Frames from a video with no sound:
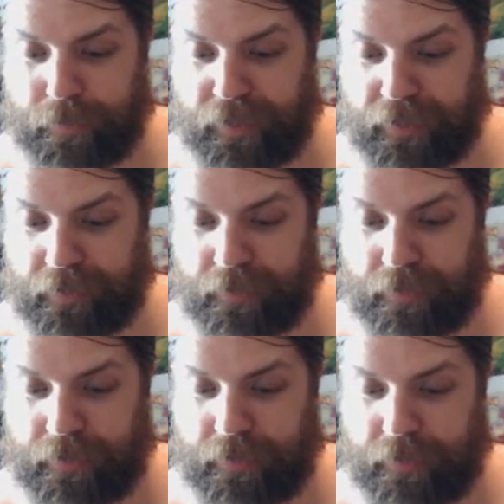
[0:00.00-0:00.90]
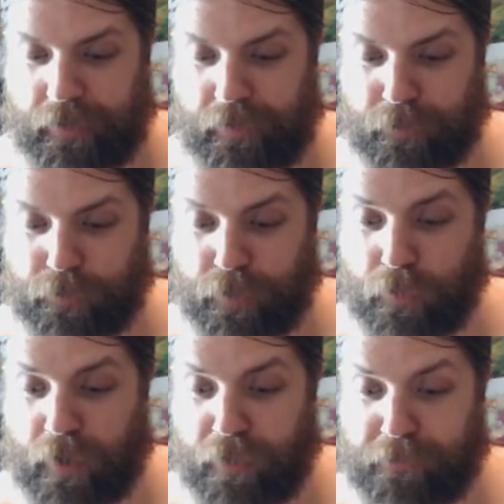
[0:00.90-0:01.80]
But if you
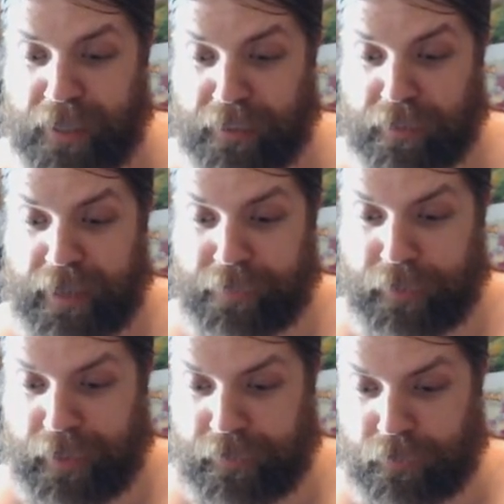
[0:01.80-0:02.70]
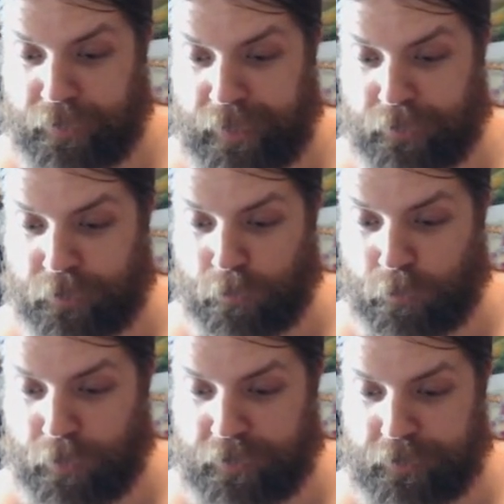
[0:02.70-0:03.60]
know offhand how that
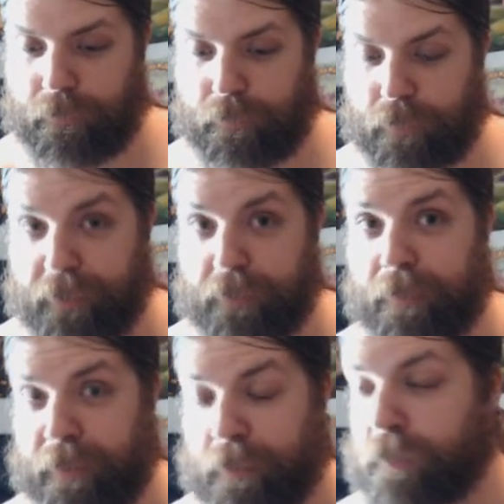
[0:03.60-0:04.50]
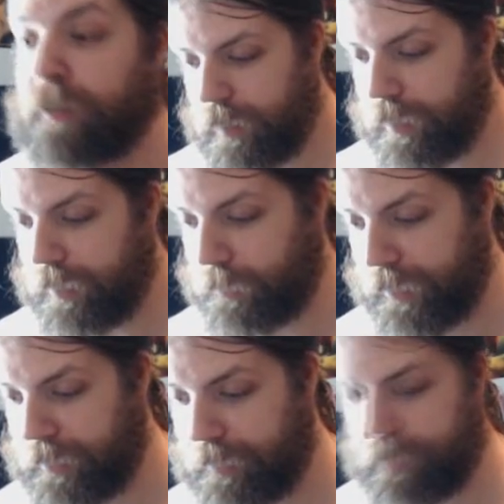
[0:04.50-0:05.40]
interaction works, please let me know.
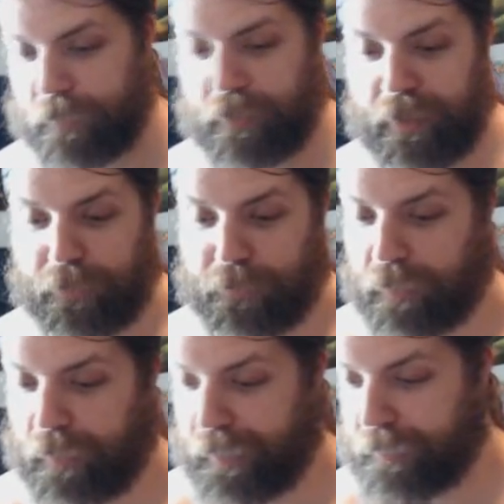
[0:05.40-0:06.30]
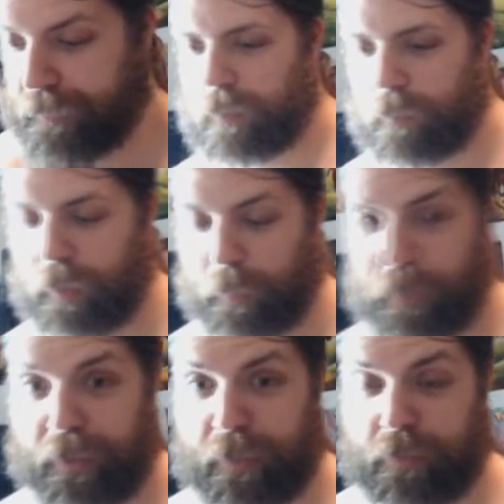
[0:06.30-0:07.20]
Anyway, to continue with the deck, we are
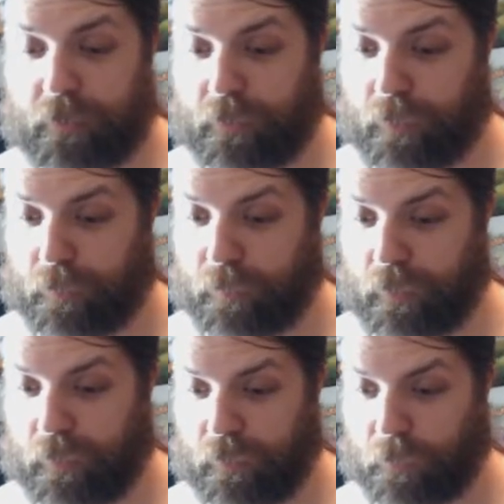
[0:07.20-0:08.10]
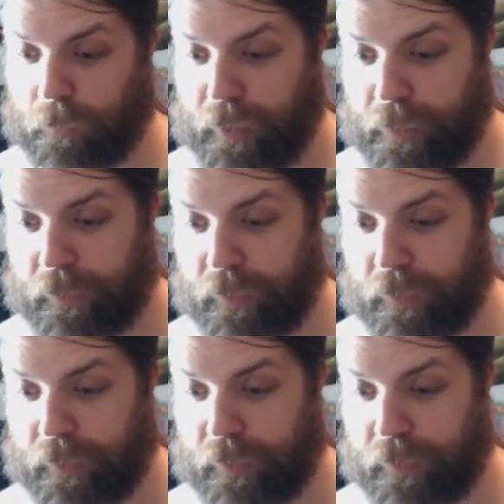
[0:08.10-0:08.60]
playing some ramp